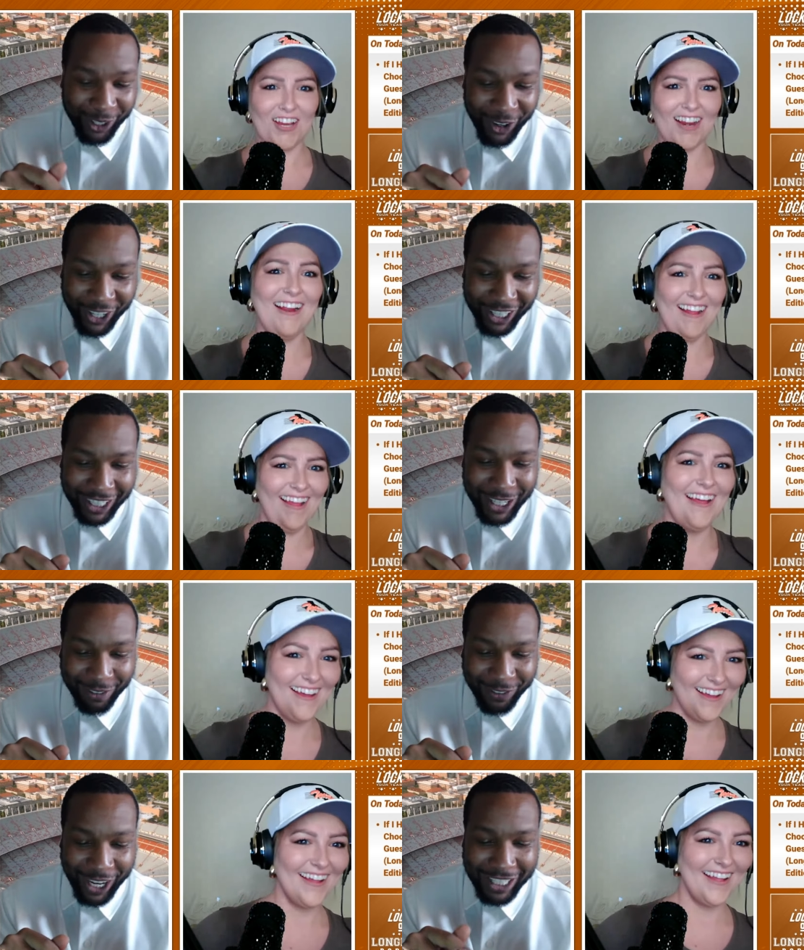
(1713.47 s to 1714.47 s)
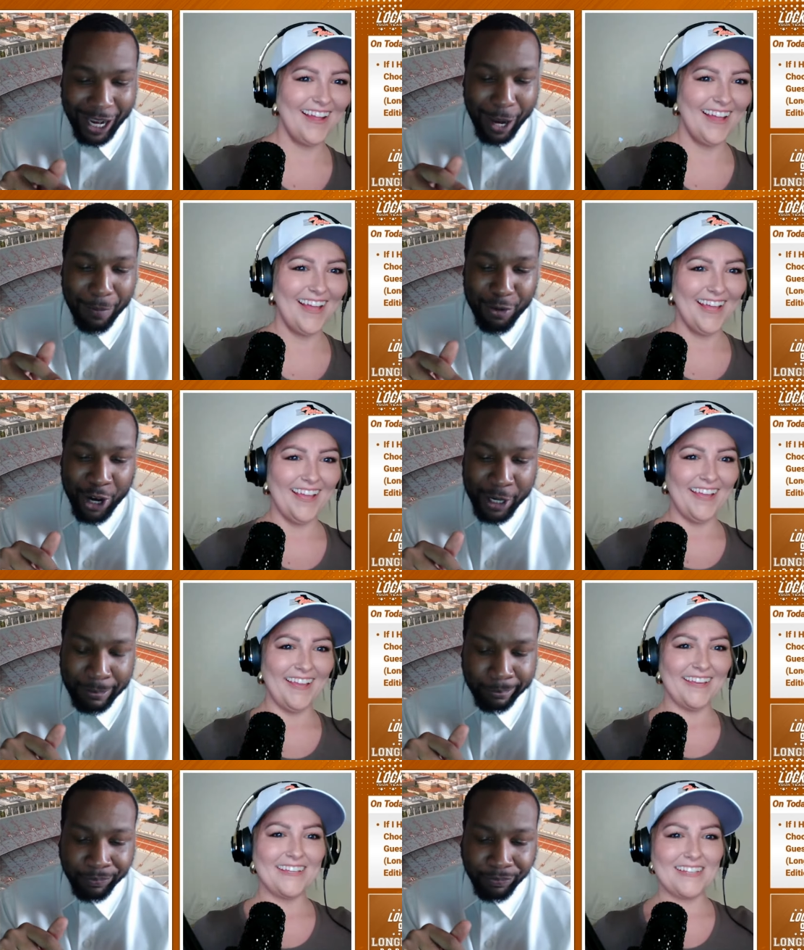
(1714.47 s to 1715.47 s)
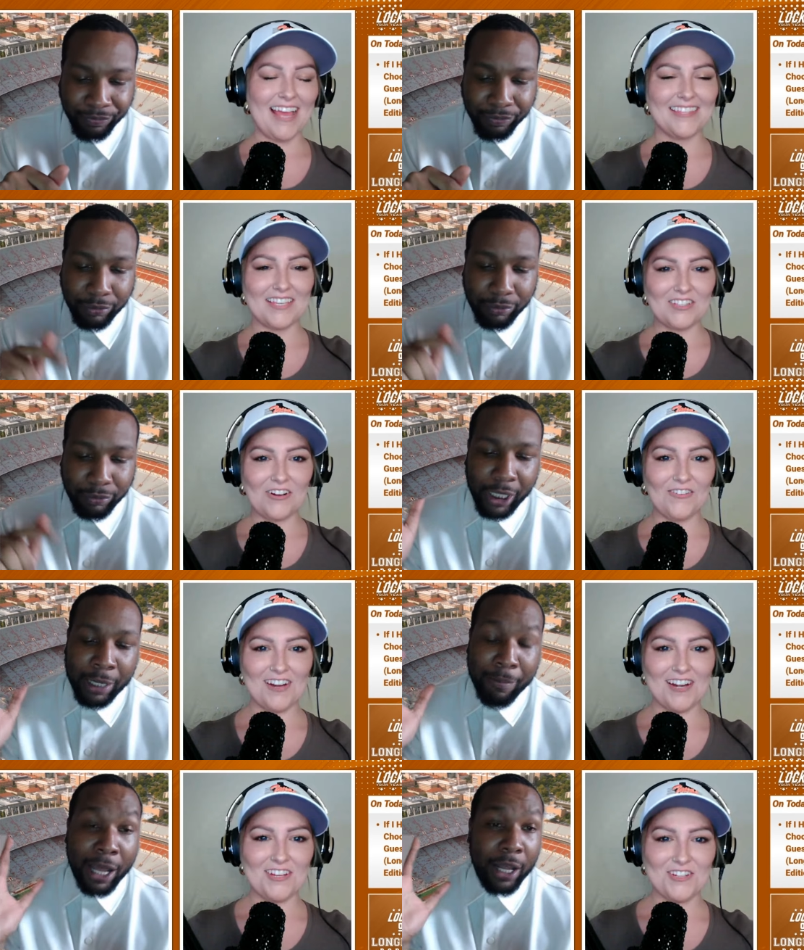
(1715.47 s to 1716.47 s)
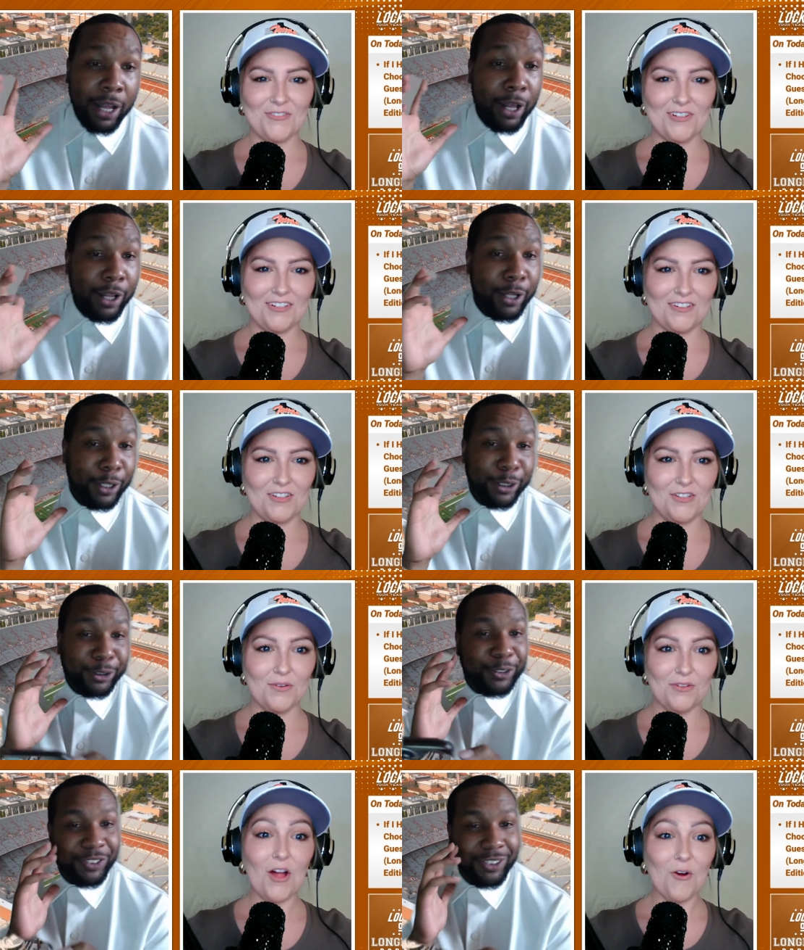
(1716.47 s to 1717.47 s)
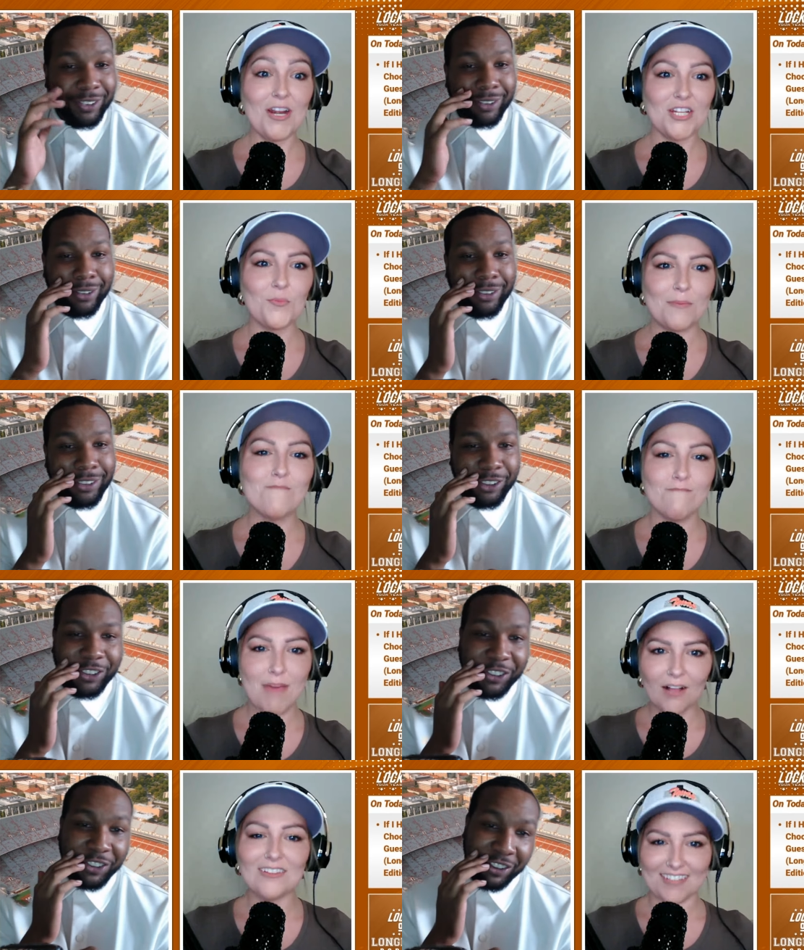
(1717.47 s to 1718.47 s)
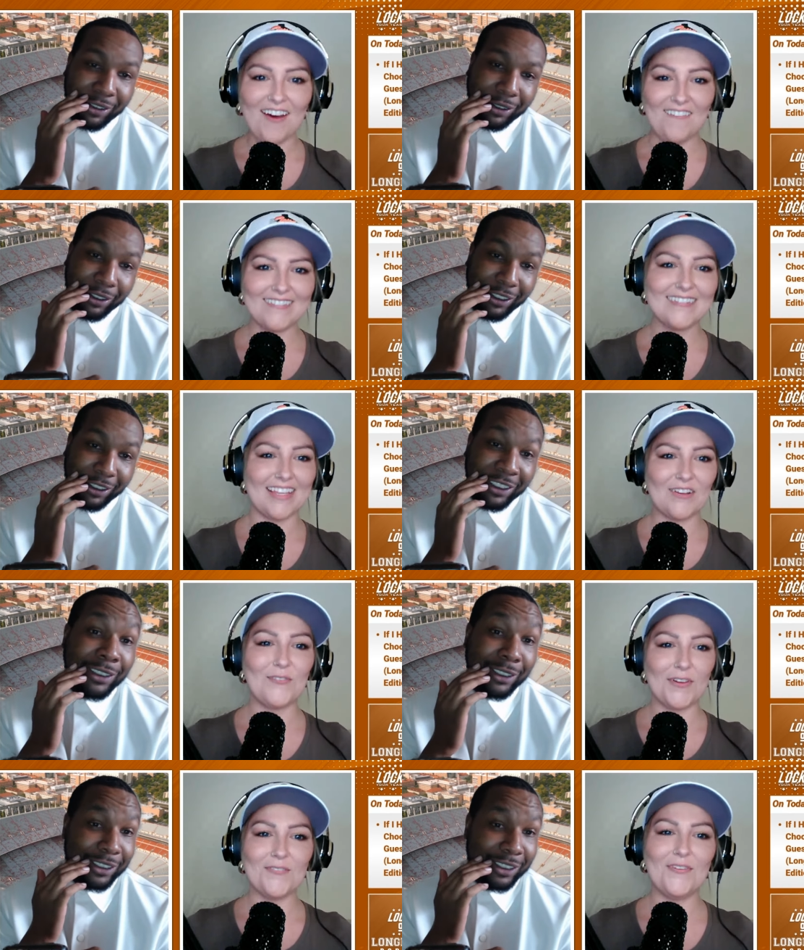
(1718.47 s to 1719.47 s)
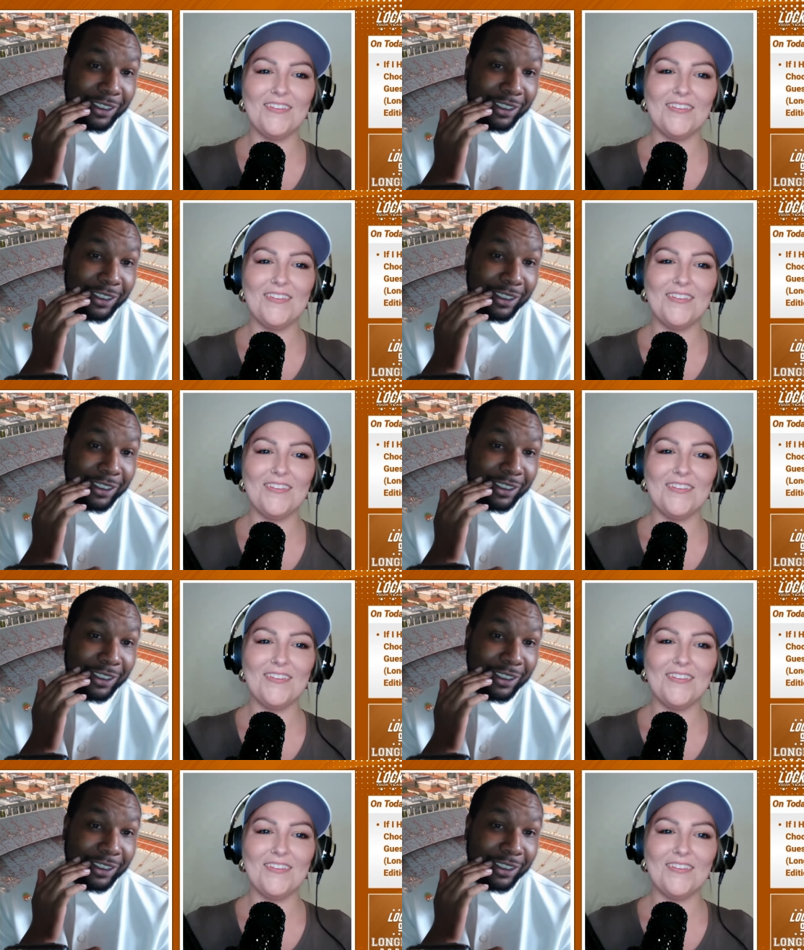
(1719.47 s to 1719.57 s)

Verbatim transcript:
Speaker 1: during the season for that to happen, right?
Speaker 2: I think Longhorn Nation not, would Longhorn Nation would melt down. Like we